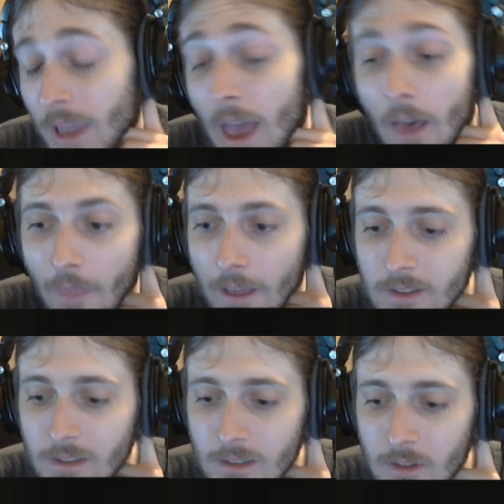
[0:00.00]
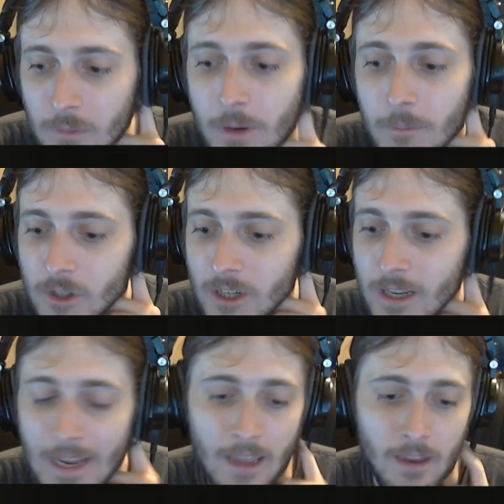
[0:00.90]
But yeah, that's pretty much
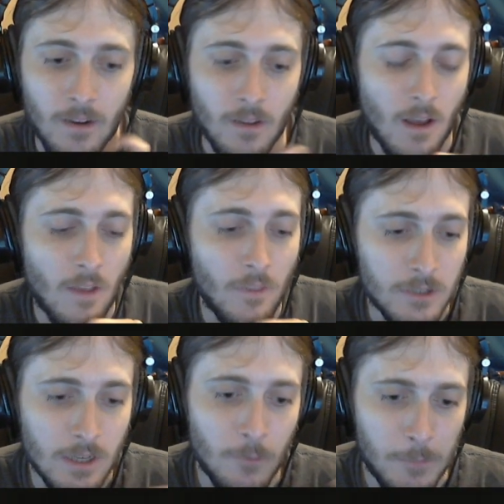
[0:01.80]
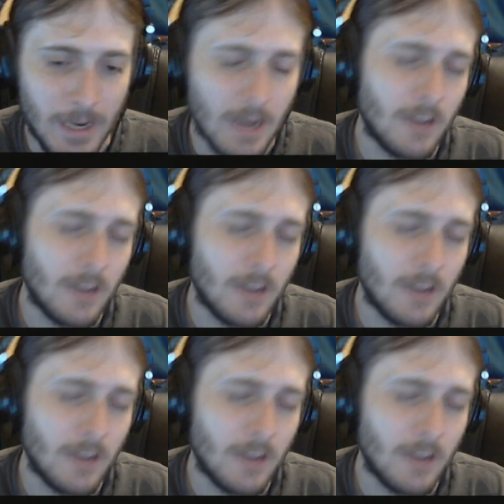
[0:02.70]
it. Again, the stuff will be